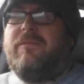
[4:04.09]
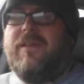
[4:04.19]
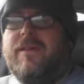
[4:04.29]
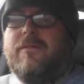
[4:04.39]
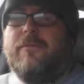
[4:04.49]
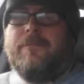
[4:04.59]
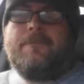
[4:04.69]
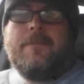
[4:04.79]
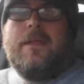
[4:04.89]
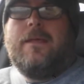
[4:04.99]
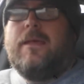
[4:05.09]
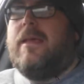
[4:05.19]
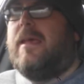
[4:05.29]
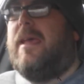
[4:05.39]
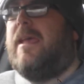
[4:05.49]
vehicle.
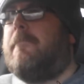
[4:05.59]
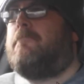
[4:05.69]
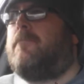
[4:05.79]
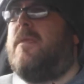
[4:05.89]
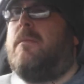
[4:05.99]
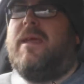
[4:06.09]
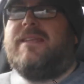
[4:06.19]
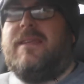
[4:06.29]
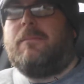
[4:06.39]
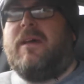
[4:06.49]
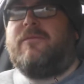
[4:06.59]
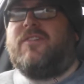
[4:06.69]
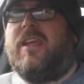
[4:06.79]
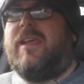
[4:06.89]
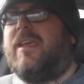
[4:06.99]
You might see a bit of
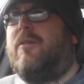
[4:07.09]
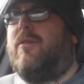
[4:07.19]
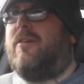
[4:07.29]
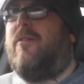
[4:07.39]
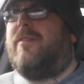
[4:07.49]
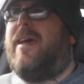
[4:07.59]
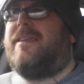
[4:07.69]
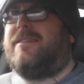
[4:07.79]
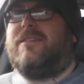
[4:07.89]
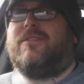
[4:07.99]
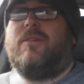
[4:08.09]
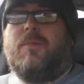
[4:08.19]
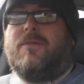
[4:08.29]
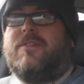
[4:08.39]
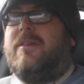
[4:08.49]
shaking going on. That's the
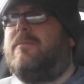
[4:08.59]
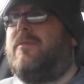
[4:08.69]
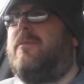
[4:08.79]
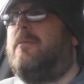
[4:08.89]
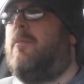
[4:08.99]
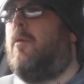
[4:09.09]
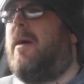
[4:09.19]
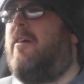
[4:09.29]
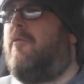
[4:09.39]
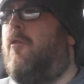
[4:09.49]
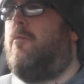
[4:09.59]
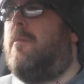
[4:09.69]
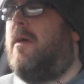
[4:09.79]
super cheap mobile phone